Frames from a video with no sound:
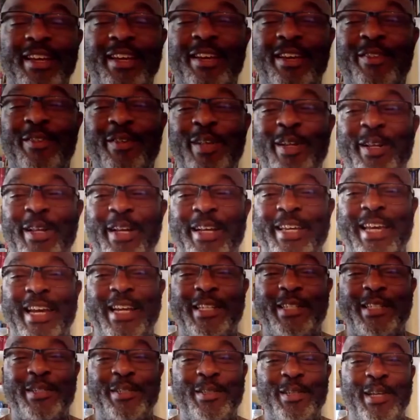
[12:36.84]
Well, I
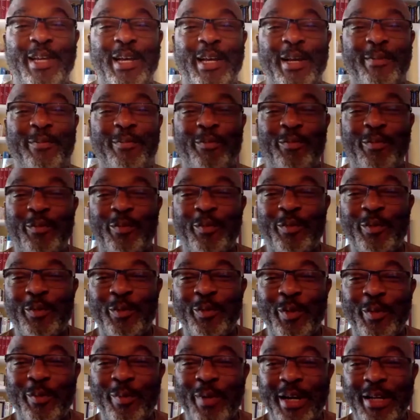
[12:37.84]
guess
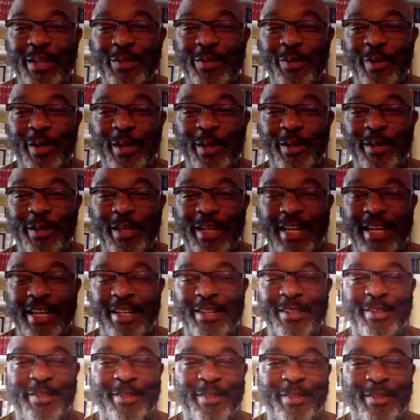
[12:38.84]
you might as
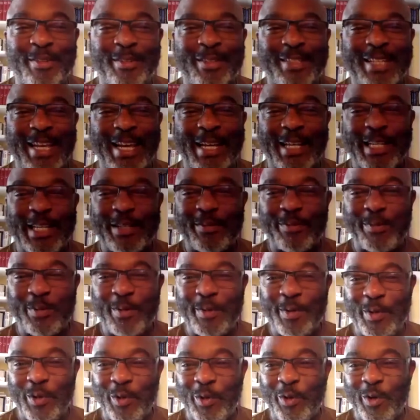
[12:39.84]
well take us through
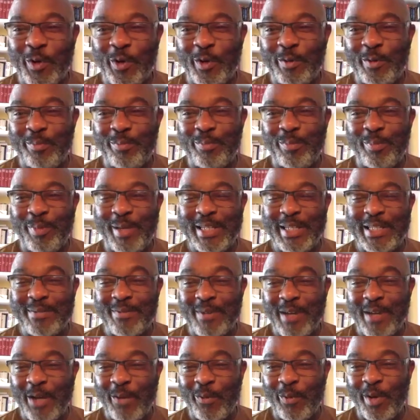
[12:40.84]
your piece of
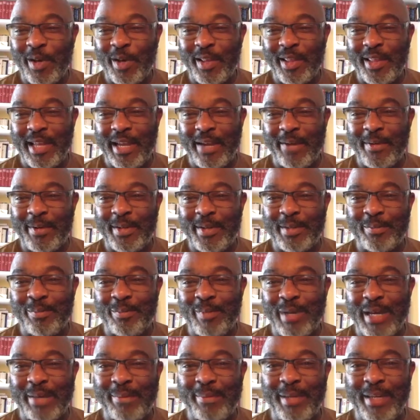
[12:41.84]
artwork there and
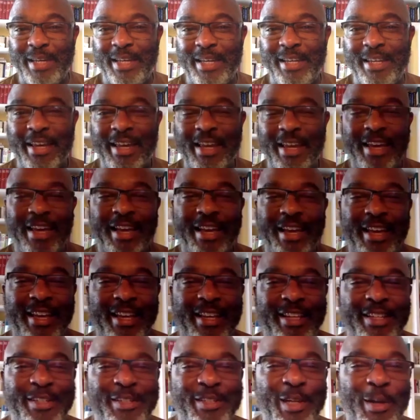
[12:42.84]
maybe
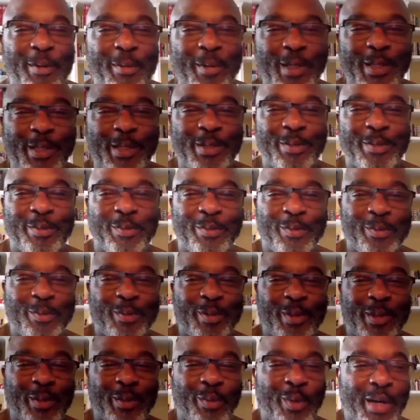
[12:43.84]
show us
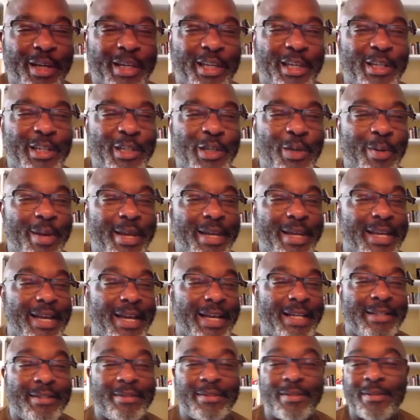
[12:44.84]
the work you're doing.
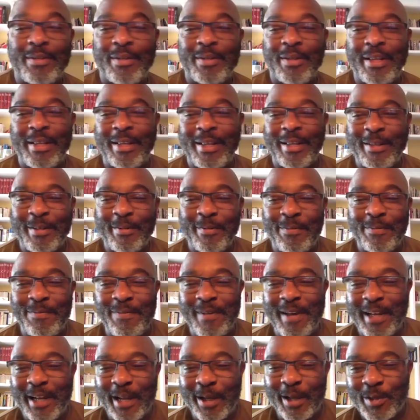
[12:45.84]
And
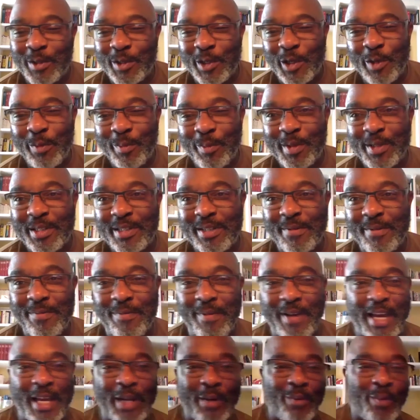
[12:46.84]
fellow Zoomers, if
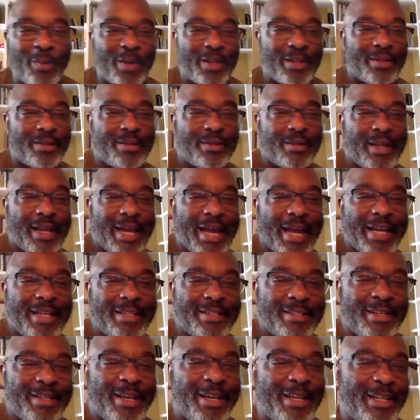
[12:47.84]
anyone
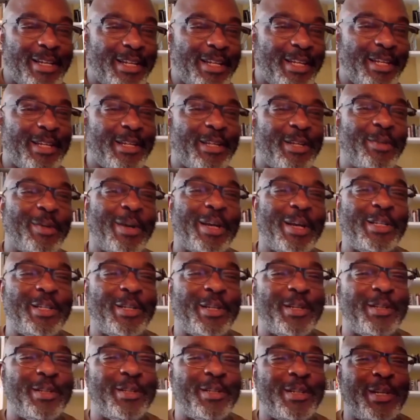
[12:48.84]
has any
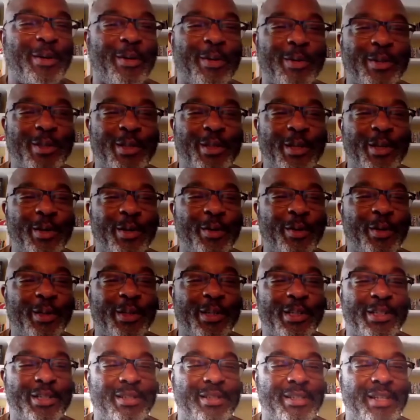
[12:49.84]
questions, you know what to do. You
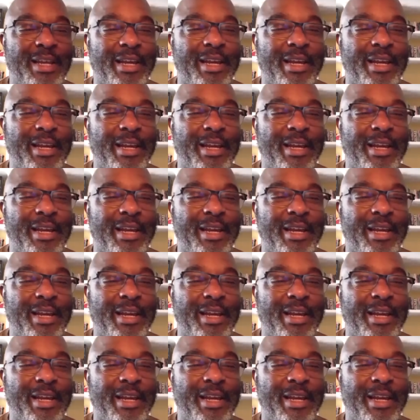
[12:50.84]
just